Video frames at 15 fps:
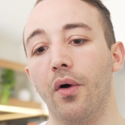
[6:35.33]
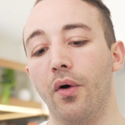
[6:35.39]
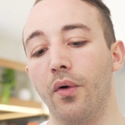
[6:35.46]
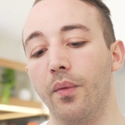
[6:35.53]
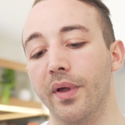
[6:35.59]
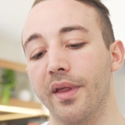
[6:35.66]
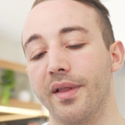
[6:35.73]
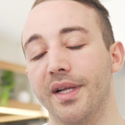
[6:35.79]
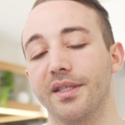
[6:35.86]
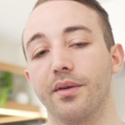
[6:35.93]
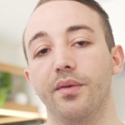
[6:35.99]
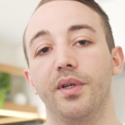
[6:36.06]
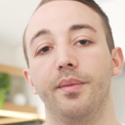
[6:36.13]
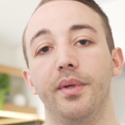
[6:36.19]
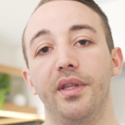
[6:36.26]
or whether that's
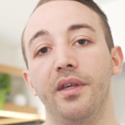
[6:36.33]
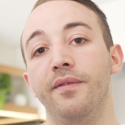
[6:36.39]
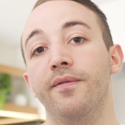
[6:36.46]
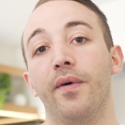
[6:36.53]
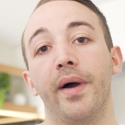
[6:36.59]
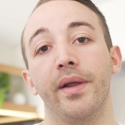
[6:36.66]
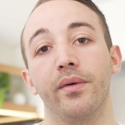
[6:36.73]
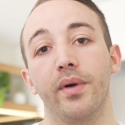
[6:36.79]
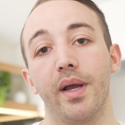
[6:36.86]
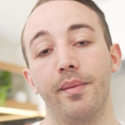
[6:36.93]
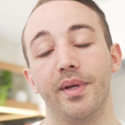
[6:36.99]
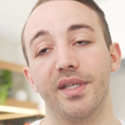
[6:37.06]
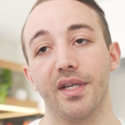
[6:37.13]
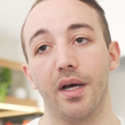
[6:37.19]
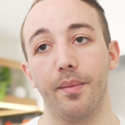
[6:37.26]
going to be the final
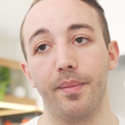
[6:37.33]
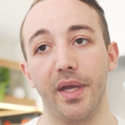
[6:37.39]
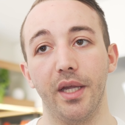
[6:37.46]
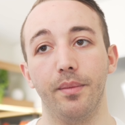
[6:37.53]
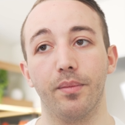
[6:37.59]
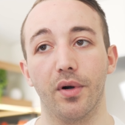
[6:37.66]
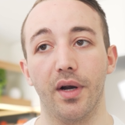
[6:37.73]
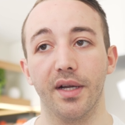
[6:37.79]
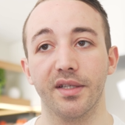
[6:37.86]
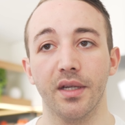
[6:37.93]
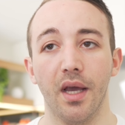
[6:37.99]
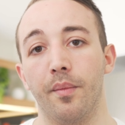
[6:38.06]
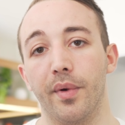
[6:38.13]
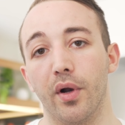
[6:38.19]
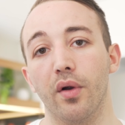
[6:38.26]
MSRP price.
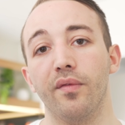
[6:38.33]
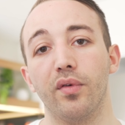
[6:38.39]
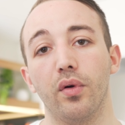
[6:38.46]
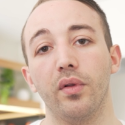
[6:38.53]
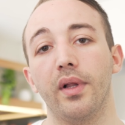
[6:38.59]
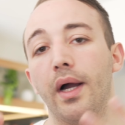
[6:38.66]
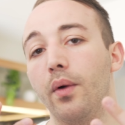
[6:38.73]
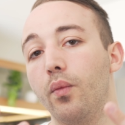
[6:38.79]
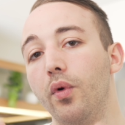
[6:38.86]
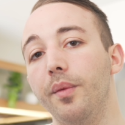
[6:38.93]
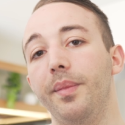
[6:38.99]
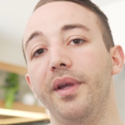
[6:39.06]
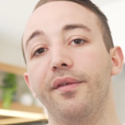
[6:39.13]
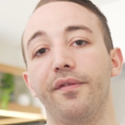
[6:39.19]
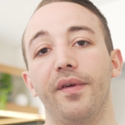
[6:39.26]
But overall, I would
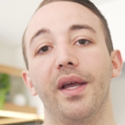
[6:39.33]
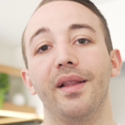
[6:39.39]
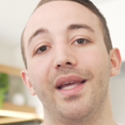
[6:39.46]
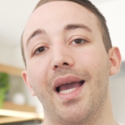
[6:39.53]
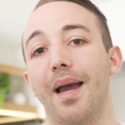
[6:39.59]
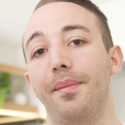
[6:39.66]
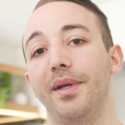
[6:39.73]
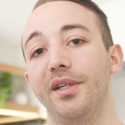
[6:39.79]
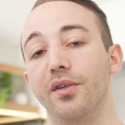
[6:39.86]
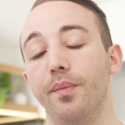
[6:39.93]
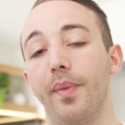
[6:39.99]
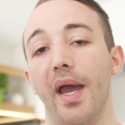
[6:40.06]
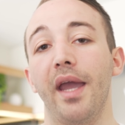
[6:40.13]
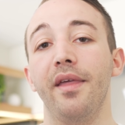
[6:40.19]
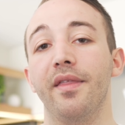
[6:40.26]
be fairly happy to
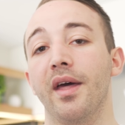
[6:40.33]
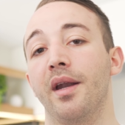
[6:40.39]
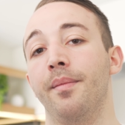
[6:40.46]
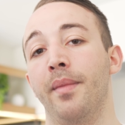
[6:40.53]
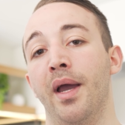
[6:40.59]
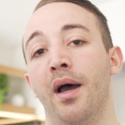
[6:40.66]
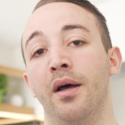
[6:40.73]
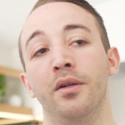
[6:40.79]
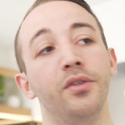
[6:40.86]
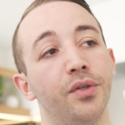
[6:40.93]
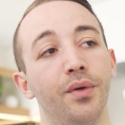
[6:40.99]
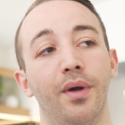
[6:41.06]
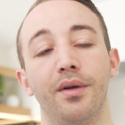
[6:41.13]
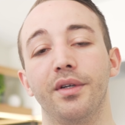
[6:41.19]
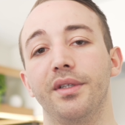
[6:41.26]
pay that amount,
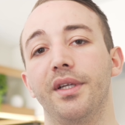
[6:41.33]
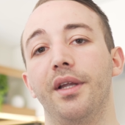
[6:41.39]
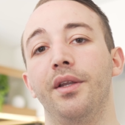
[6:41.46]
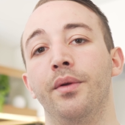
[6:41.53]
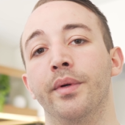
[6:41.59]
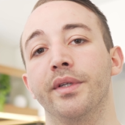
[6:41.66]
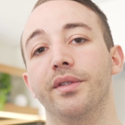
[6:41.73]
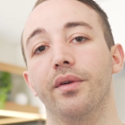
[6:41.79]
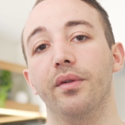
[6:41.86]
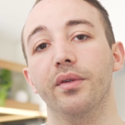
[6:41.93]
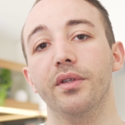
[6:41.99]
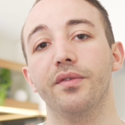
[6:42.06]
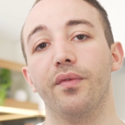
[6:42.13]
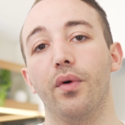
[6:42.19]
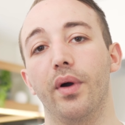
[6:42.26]
210 US
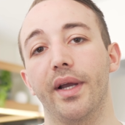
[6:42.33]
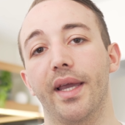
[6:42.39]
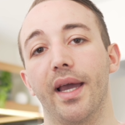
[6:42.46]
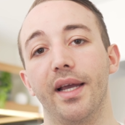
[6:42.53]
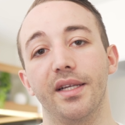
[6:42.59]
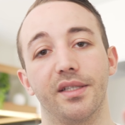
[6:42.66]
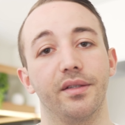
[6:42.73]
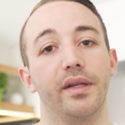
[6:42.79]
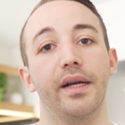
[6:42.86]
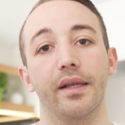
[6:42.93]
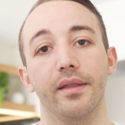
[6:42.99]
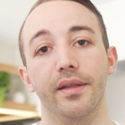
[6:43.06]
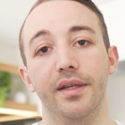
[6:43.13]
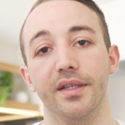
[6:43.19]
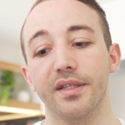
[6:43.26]
dollars for a case like
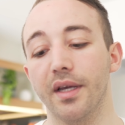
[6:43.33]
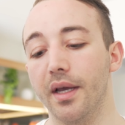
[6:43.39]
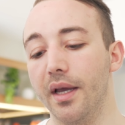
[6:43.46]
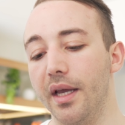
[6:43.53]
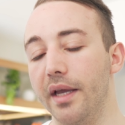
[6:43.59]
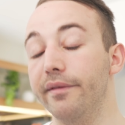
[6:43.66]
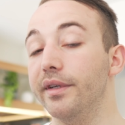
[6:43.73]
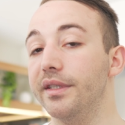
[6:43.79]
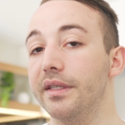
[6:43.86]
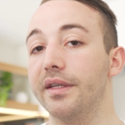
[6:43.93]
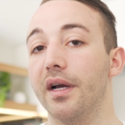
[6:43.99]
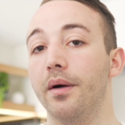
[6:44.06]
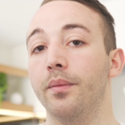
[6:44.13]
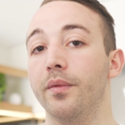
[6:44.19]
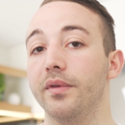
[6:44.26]
this. If it did
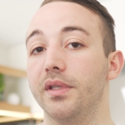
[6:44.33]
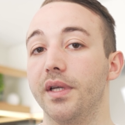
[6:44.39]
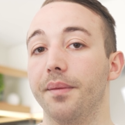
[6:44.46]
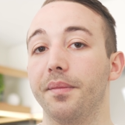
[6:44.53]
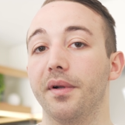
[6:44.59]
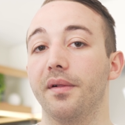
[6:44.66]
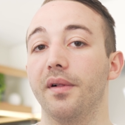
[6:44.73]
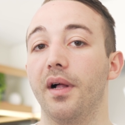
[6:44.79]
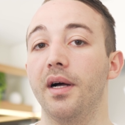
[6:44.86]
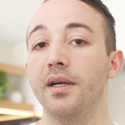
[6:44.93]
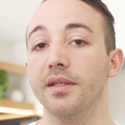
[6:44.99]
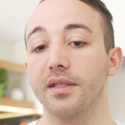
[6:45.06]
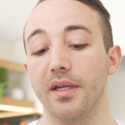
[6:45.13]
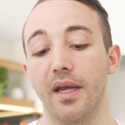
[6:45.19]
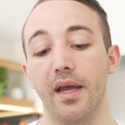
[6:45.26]
come with tempered
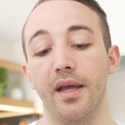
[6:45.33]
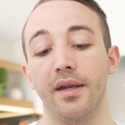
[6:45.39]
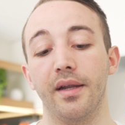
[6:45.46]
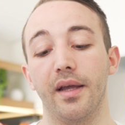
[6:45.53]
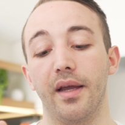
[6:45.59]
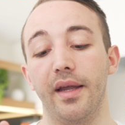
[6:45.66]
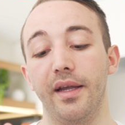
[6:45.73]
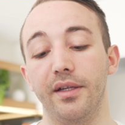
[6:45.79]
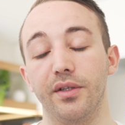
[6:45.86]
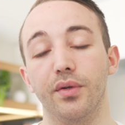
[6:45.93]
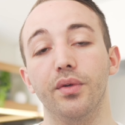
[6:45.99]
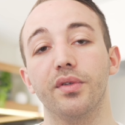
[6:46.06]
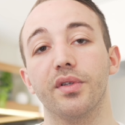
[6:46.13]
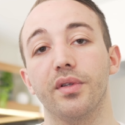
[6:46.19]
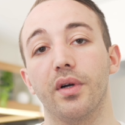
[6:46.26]
glass and a
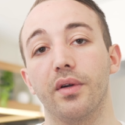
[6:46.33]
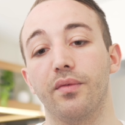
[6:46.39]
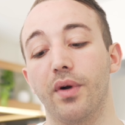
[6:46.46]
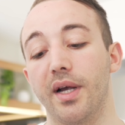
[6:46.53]
two slot